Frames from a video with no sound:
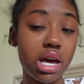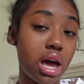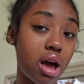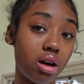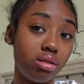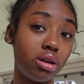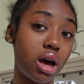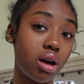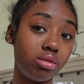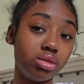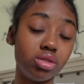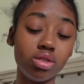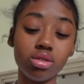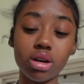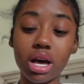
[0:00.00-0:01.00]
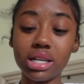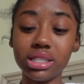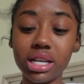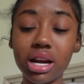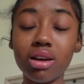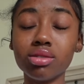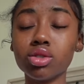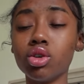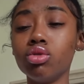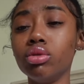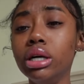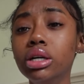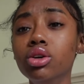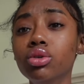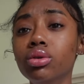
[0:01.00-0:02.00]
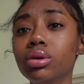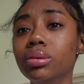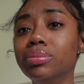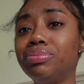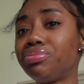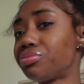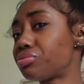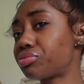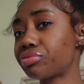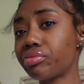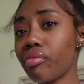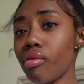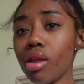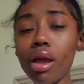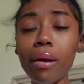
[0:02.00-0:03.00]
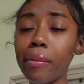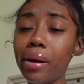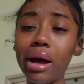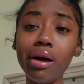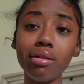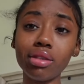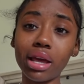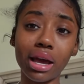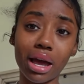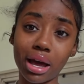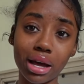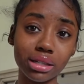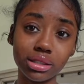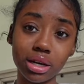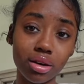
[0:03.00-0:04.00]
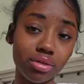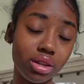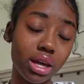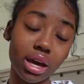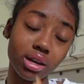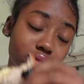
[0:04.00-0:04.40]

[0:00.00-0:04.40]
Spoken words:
I said I was gonna redo them, but I don't think I got time for that,